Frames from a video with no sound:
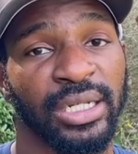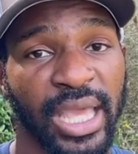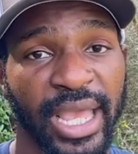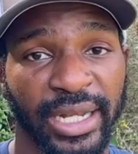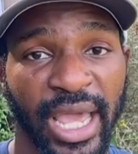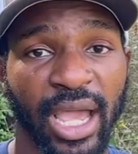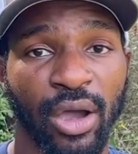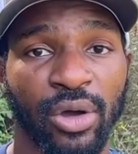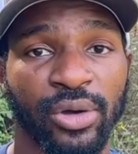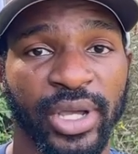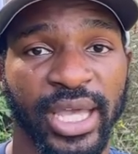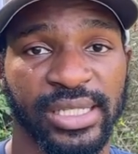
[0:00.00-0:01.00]
And that
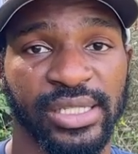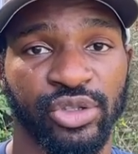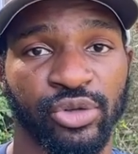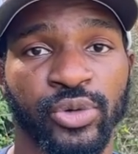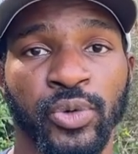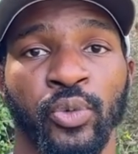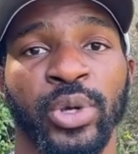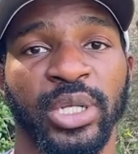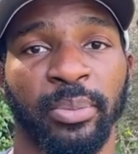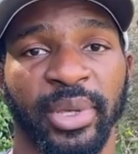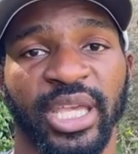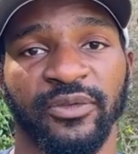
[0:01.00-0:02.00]
all has to do with the
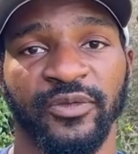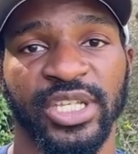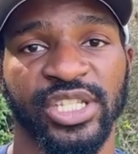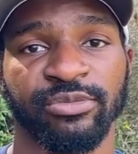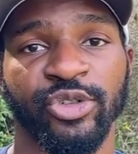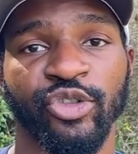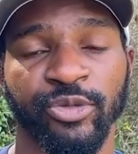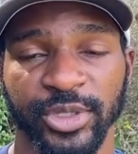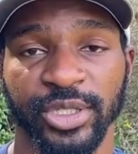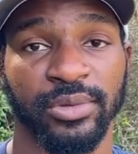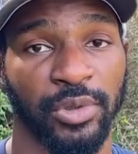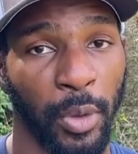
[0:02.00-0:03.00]
bait fish movement.